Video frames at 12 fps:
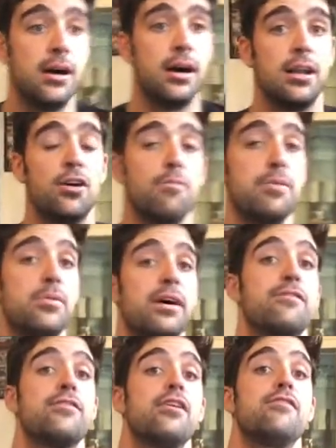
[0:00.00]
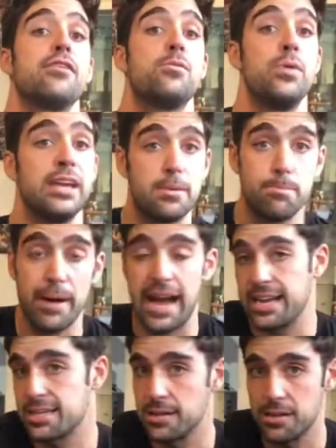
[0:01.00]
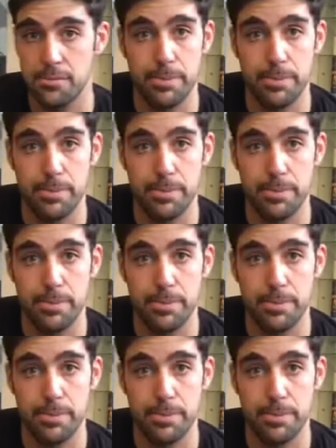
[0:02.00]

a lot of people have very, very weak backs. The